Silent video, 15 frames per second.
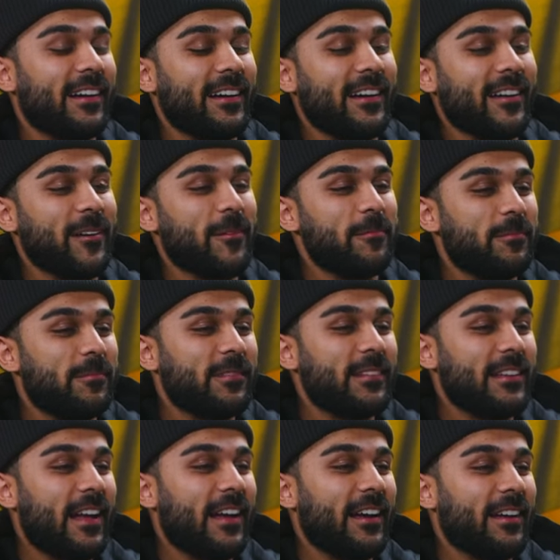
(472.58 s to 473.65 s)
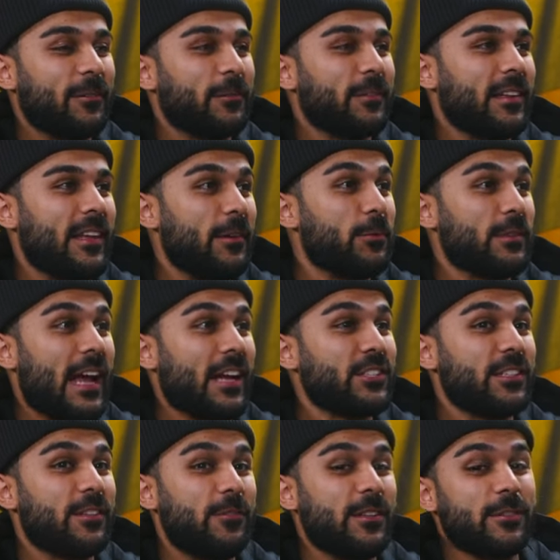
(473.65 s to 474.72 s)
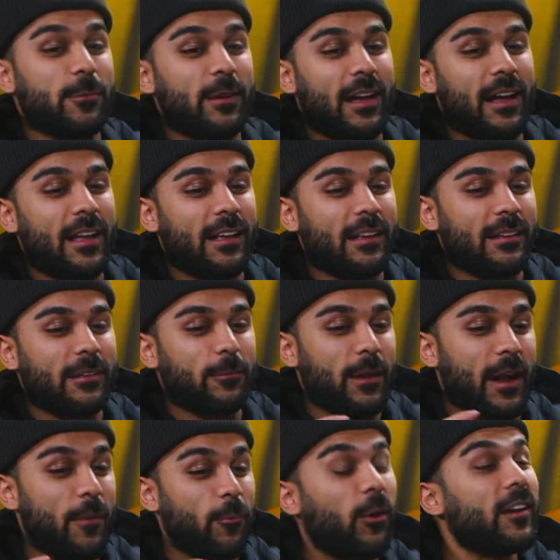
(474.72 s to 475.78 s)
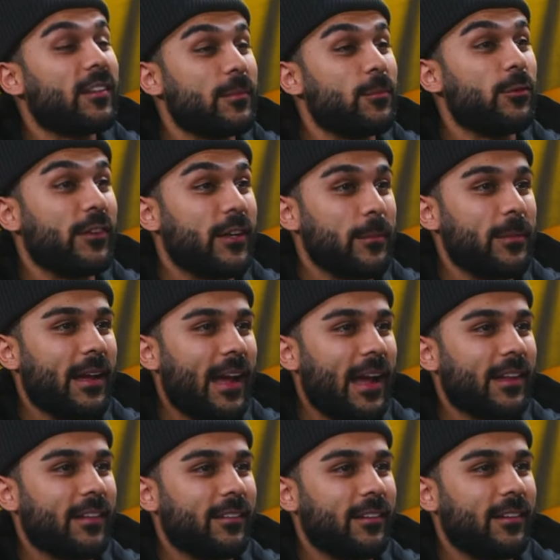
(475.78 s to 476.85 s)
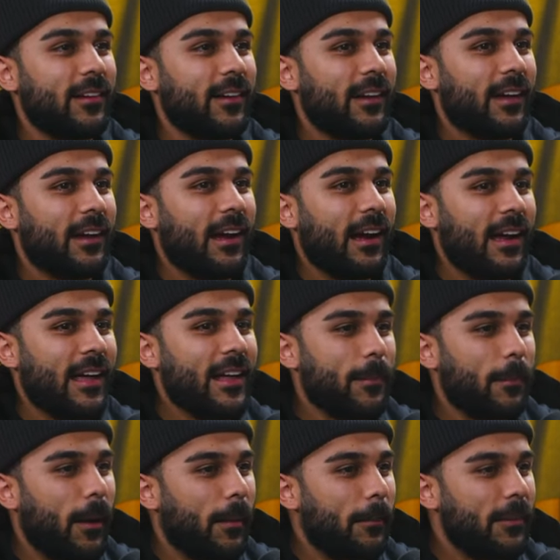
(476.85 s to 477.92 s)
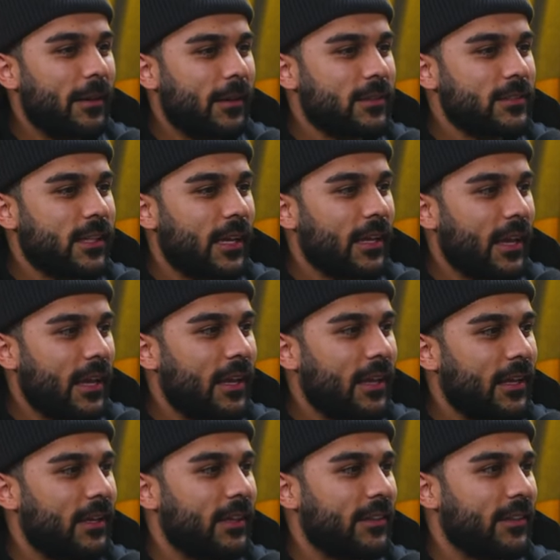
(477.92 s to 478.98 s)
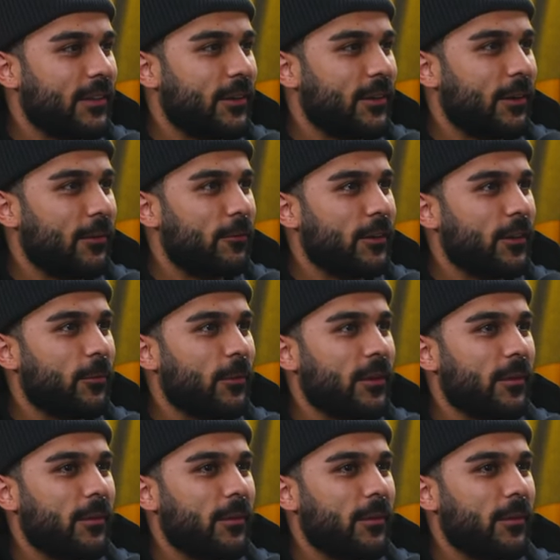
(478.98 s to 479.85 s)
Um, uh, he was actually the reason when I when I wanted to move here to be an actor, I hit him up and I was like, hey, you know, I really want